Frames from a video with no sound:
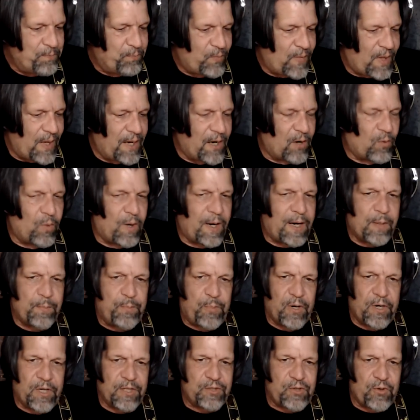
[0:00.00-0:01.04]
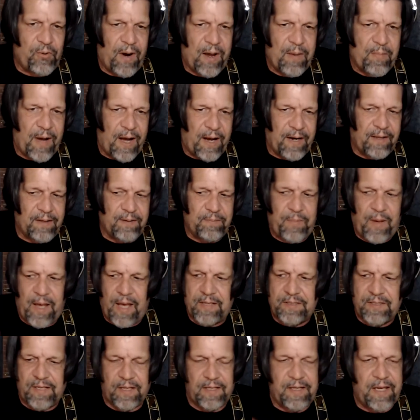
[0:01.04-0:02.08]
and I want to put a Trem on it.
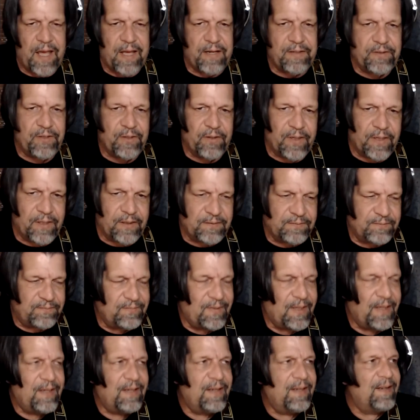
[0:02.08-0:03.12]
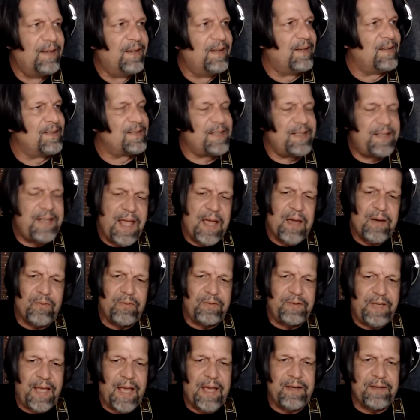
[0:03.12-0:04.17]
Pat's like, can't do it. I said,
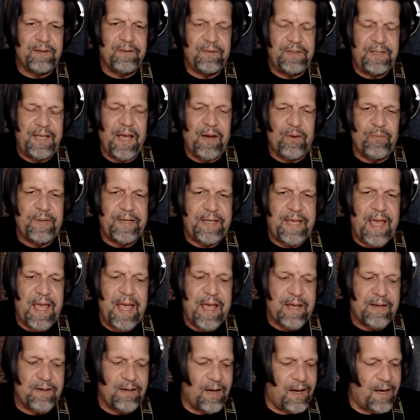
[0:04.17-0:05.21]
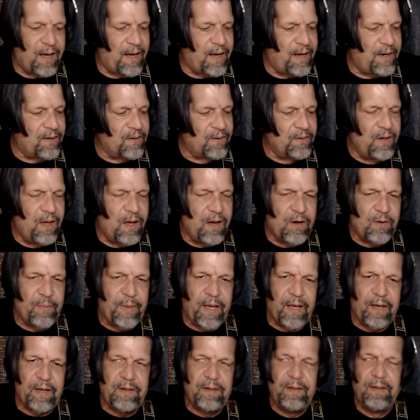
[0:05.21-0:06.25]
yeah, we can. I don't know,
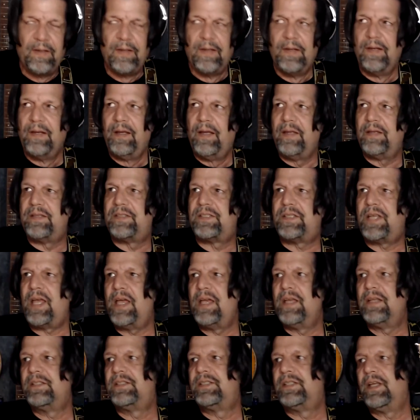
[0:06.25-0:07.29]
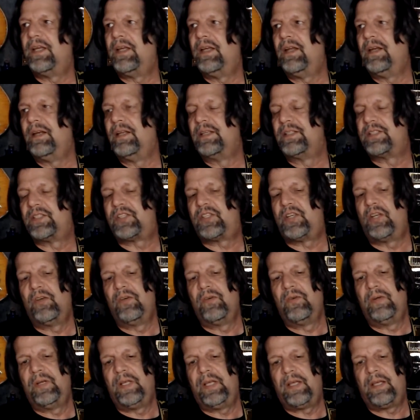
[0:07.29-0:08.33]
man. It's tension, it's
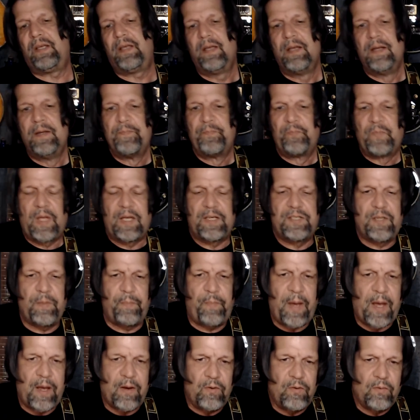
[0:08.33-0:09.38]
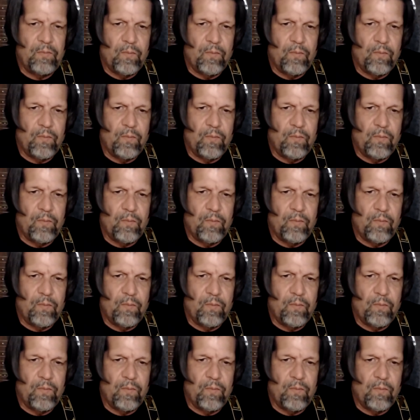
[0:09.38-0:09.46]
tuning. I said, Pat,